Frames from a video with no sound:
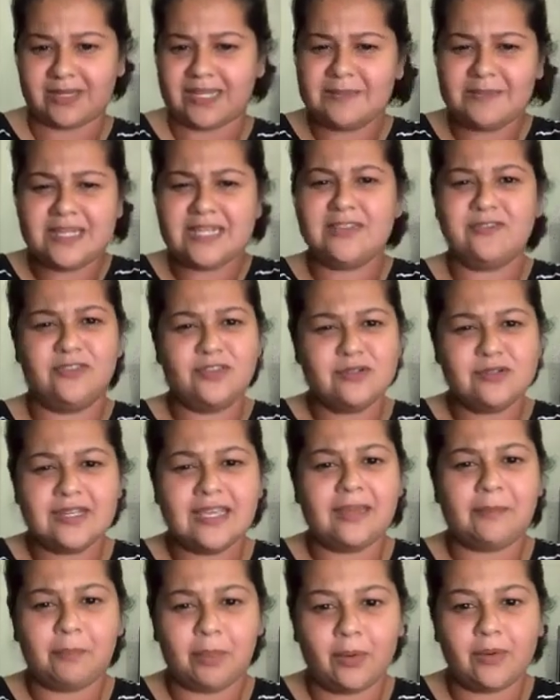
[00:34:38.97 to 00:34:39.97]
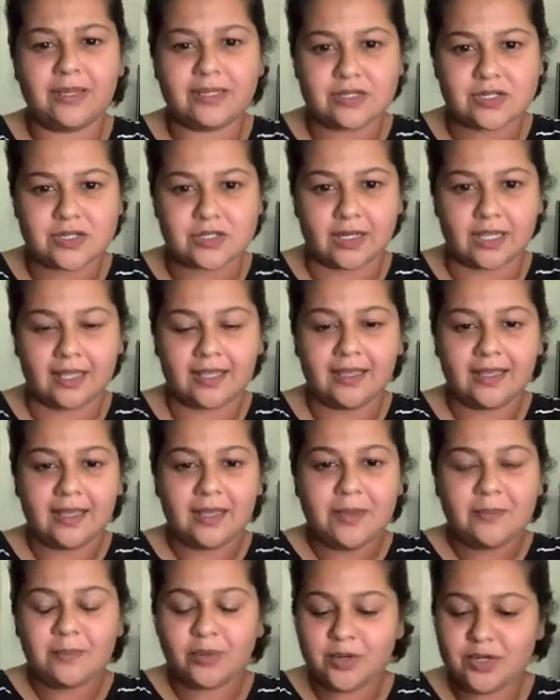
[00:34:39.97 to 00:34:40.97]
I mean, if you take poetry,
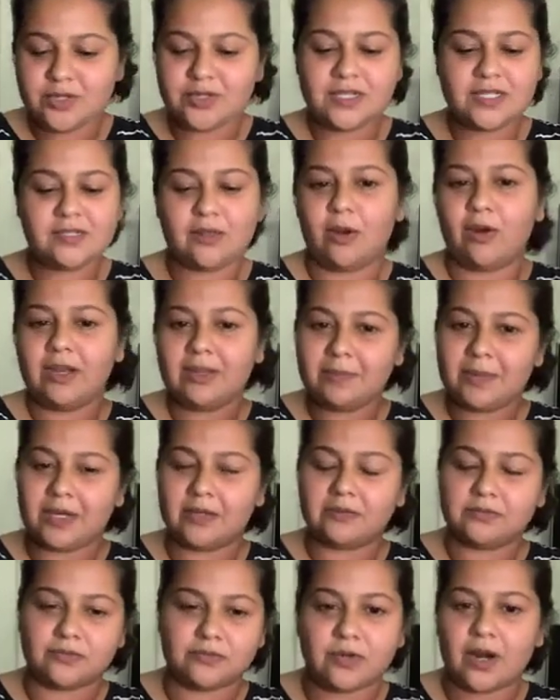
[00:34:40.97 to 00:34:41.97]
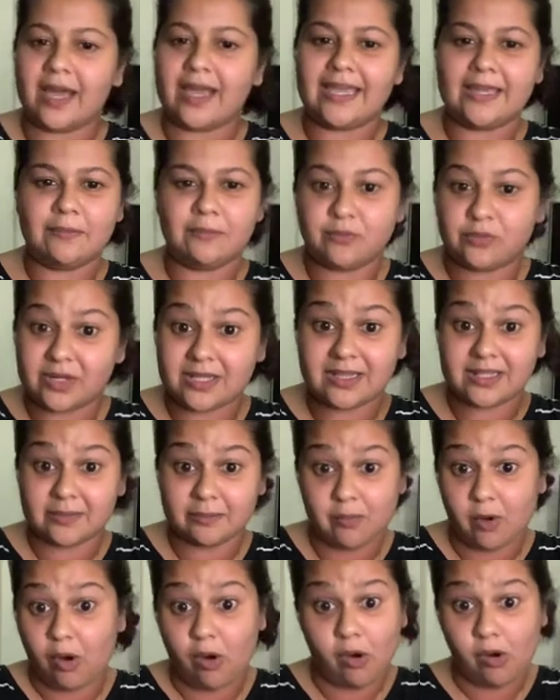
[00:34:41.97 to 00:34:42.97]
poetry is all about rhyme,
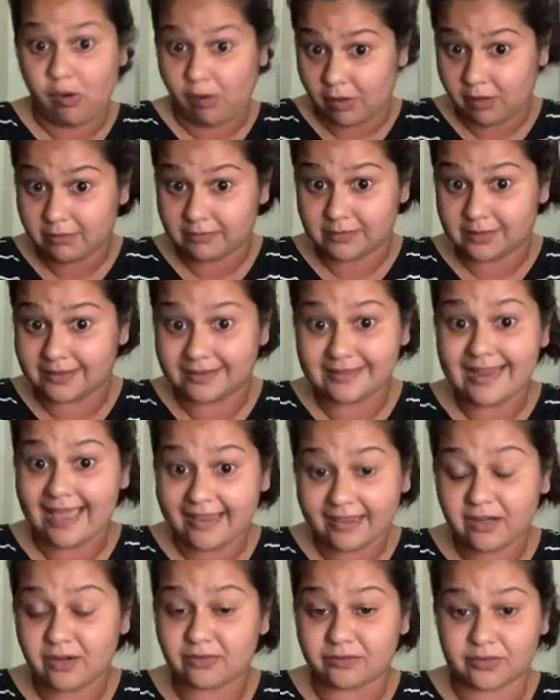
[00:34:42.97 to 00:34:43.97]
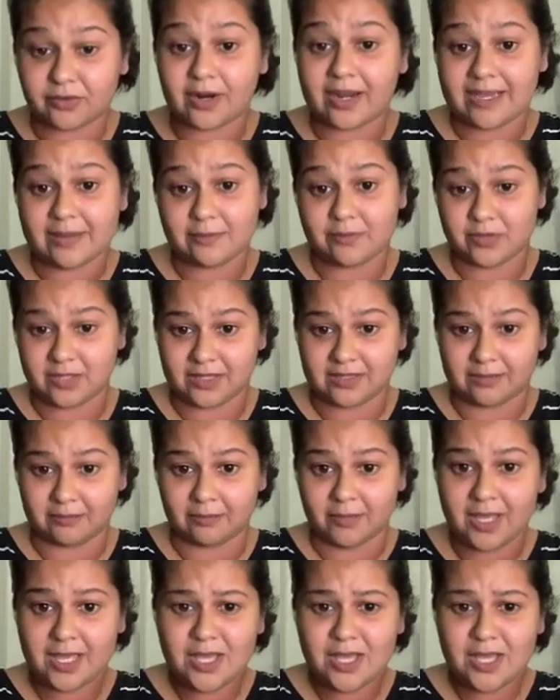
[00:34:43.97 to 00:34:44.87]
rhythm, or lack of rhyme, rhythm.